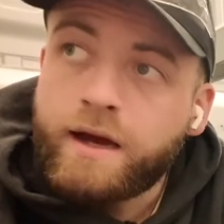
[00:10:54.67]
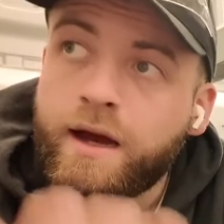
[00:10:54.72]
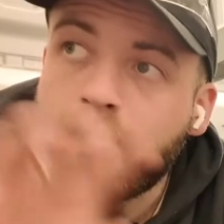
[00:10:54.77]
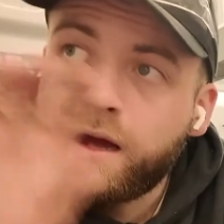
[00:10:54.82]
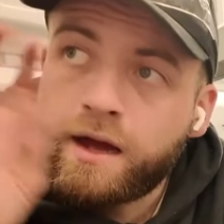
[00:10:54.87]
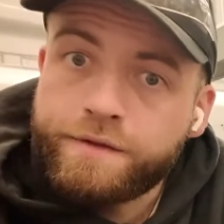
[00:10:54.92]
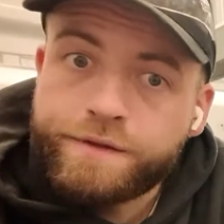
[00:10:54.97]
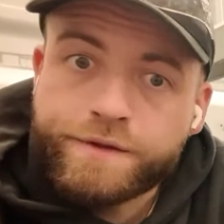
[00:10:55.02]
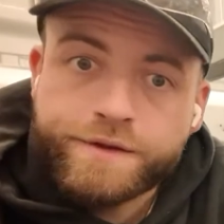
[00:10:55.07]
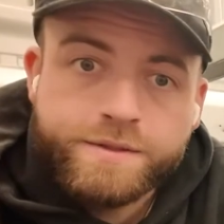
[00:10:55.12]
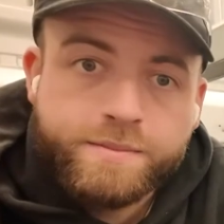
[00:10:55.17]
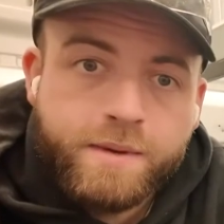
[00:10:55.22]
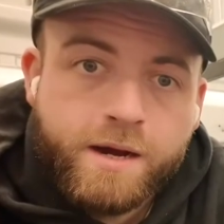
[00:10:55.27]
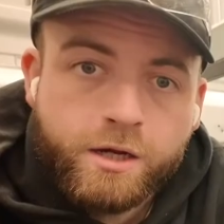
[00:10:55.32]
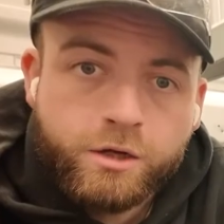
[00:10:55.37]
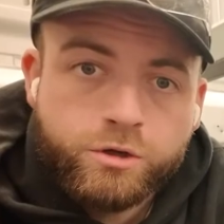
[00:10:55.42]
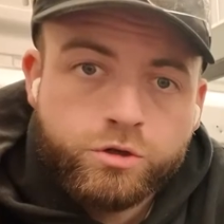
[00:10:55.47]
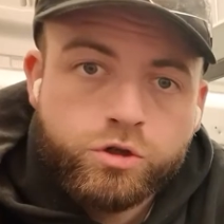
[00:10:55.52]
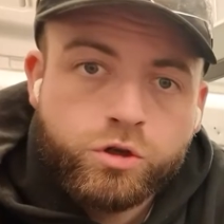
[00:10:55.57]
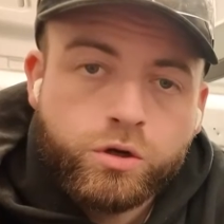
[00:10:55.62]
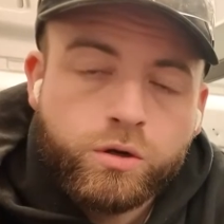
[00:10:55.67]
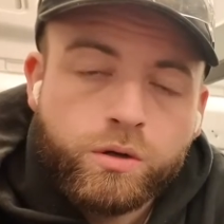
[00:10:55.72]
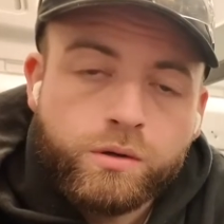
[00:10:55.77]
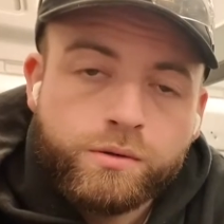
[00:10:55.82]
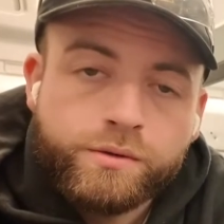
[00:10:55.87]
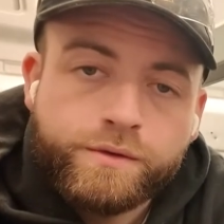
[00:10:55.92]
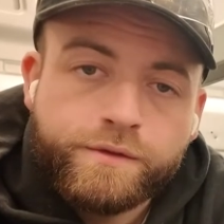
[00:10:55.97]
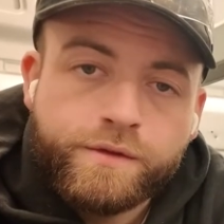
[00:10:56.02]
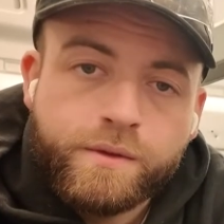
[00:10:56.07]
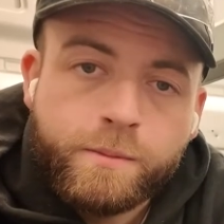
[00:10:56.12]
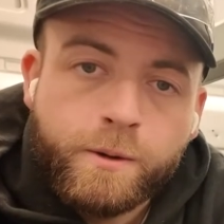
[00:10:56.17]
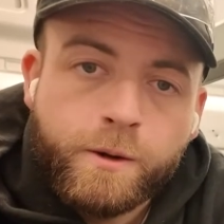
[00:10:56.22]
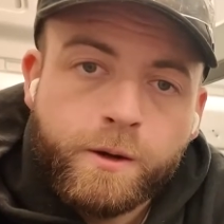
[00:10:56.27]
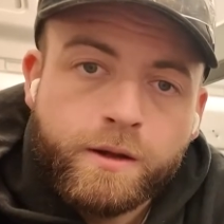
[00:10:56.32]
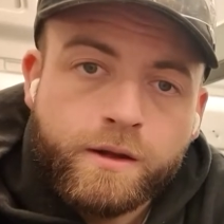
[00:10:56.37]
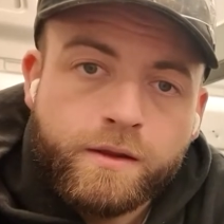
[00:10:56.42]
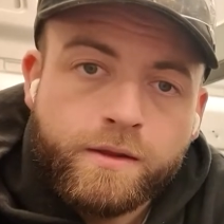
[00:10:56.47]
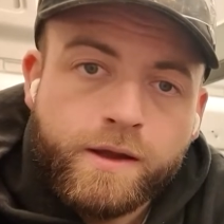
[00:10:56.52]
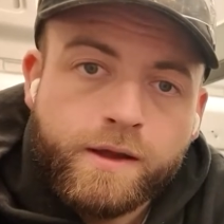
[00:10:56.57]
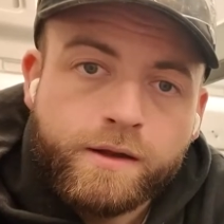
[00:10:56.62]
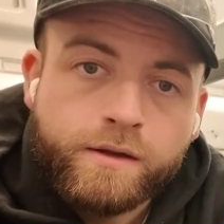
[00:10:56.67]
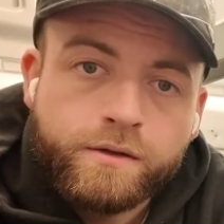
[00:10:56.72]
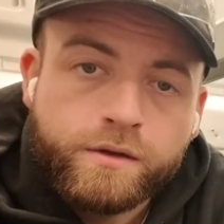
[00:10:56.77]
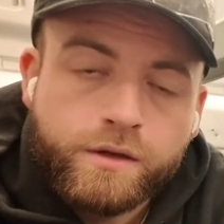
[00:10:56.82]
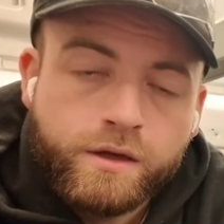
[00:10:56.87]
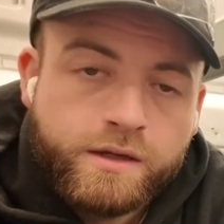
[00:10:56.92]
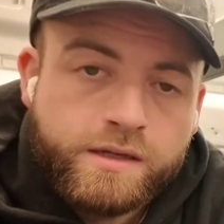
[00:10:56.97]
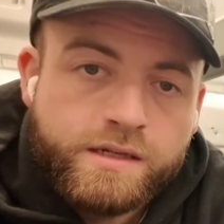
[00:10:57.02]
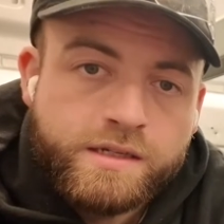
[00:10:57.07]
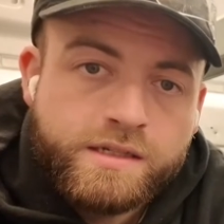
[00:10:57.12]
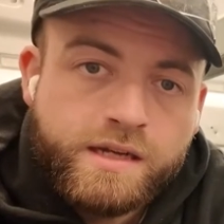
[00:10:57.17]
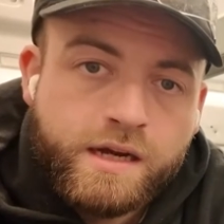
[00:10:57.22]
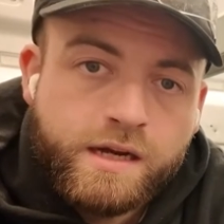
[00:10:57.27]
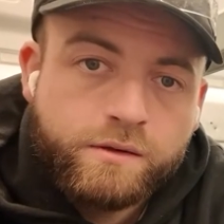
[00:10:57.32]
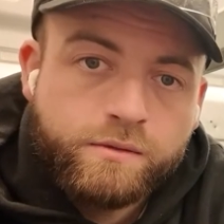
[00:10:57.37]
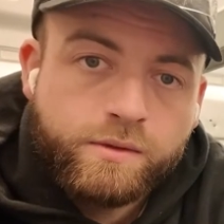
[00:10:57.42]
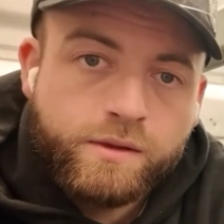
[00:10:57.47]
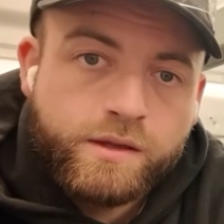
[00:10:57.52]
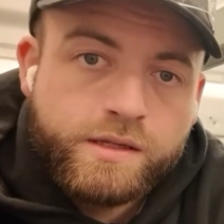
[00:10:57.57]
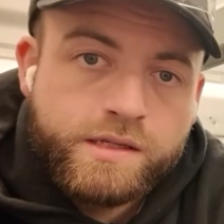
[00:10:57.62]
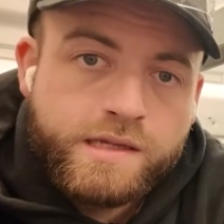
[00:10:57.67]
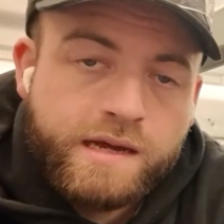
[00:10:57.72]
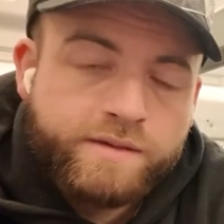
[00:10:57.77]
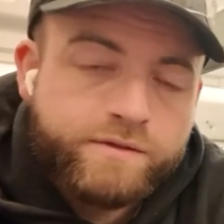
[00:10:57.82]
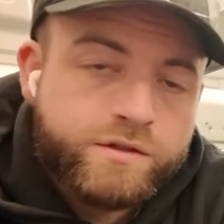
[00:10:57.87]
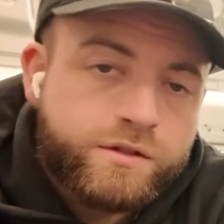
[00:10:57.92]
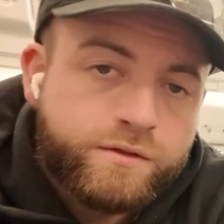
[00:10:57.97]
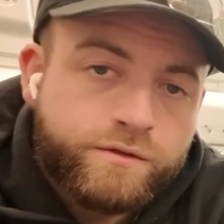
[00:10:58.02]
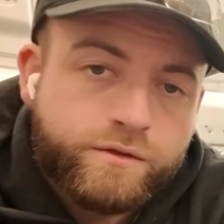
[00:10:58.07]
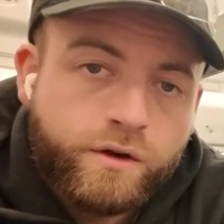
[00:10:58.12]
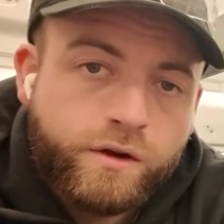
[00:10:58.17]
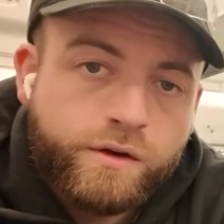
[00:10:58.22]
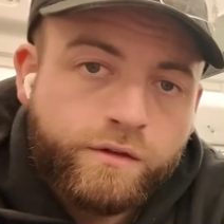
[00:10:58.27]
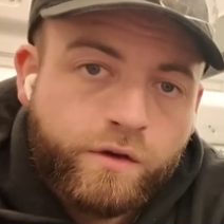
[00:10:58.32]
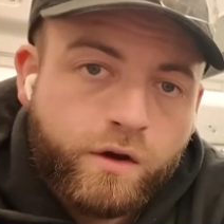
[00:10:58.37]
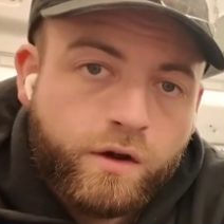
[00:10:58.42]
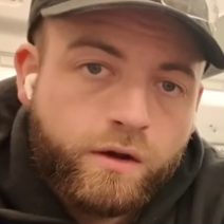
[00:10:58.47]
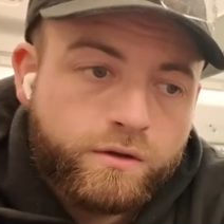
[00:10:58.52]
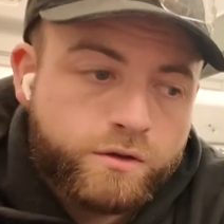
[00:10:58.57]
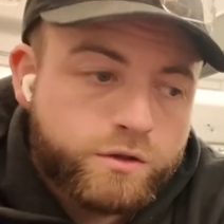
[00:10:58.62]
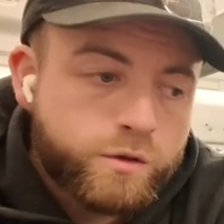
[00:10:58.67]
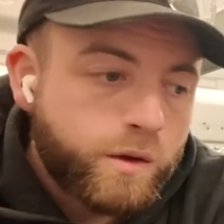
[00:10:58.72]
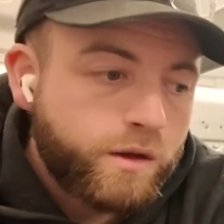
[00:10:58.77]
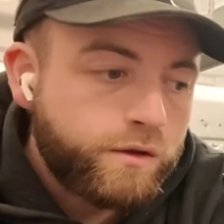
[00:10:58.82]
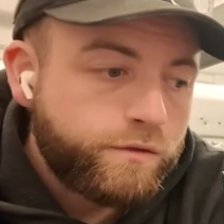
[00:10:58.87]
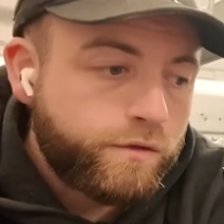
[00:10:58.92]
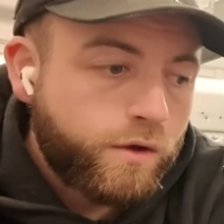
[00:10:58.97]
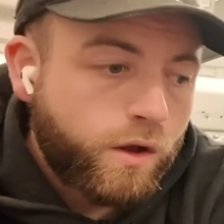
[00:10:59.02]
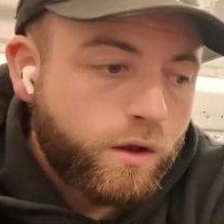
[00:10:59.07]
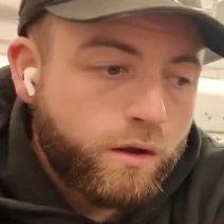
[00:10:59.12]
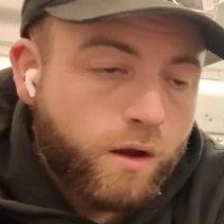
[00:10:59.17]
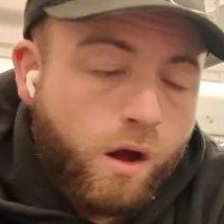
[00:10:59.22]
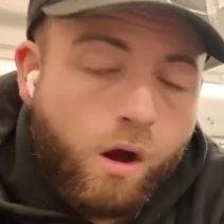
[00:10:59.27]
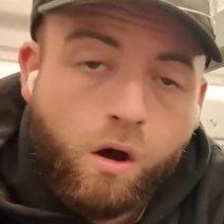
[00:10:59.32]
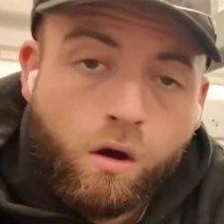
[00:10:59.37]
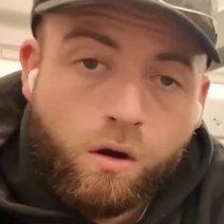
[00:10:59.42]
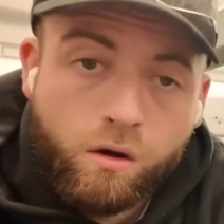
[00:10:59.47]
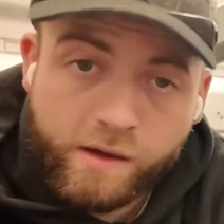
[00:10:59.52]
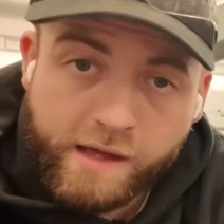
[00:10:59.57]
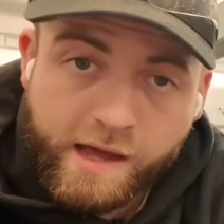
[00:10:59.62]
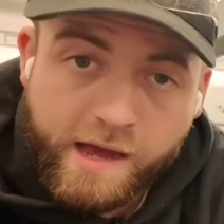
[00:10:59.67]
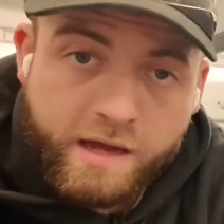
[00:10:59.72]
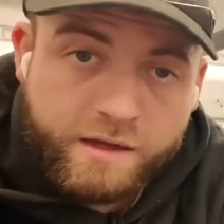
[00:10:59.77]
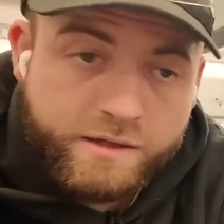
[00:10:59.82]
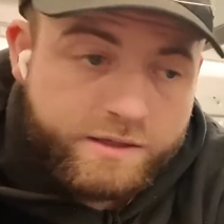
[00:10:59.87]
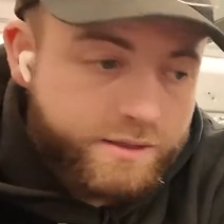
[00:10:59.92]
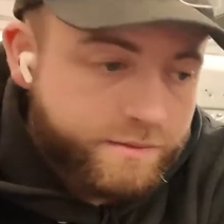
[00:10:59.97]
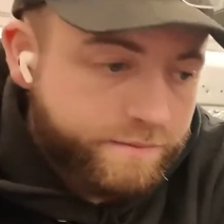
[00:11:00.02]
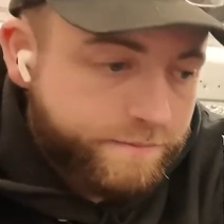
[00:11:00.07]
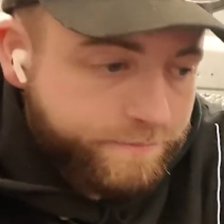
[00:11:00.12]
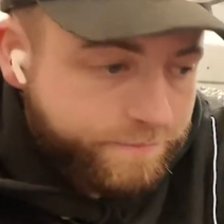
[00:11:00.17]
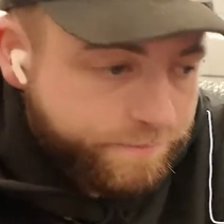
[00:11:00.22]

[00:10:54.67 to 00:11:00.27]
And the smart controller of the boiler, then you can decide whether to have 240 volt, 12 volt or gas